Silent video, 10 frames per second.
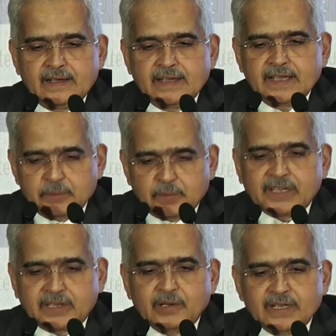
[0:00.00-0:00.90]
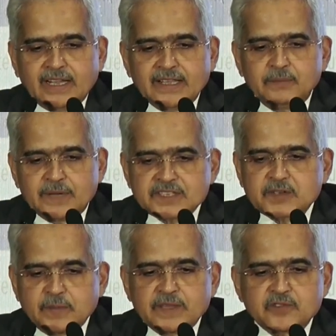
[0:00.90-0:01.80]
In particular, I must
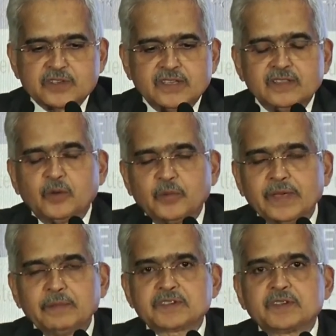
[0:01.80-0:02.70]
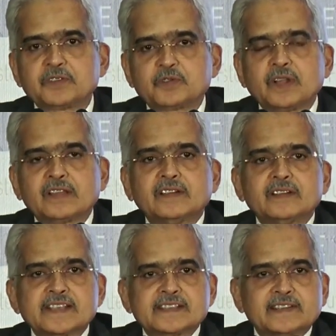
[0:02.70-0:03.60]
mention the way Mr. Vishwanathan
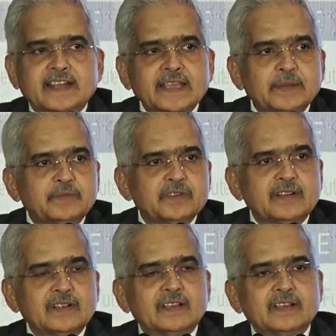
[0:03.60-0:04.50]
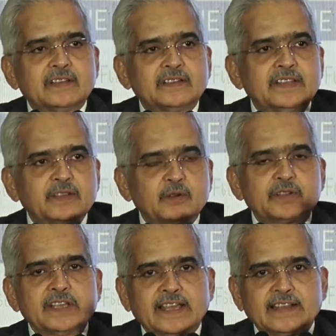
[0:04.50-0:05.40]
described
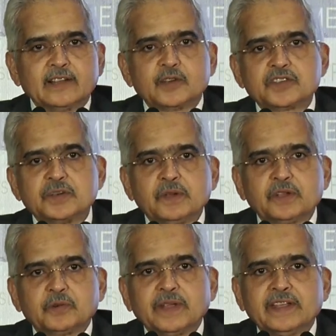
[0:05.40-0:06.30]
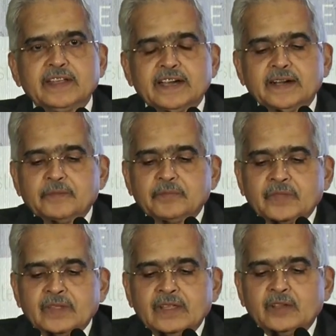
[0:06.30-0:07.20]
the analogy between
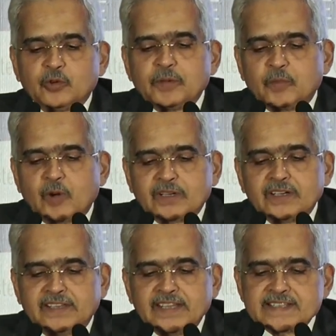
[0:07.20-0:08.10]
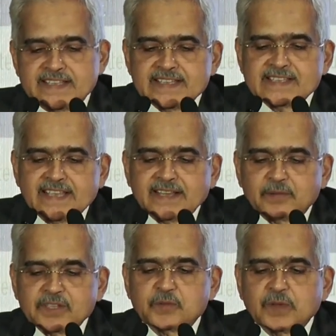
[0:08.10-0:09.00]
two important things he said,
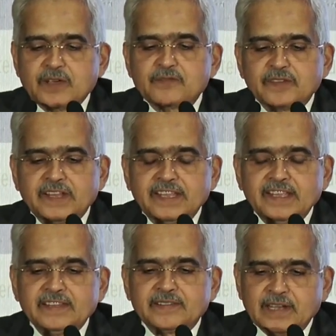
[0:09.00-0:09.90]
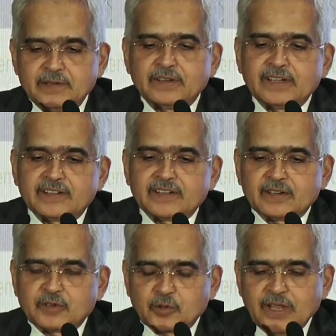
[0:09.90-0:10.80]
which become very relevant
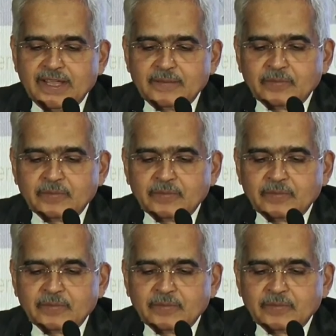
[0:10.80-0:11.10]
today.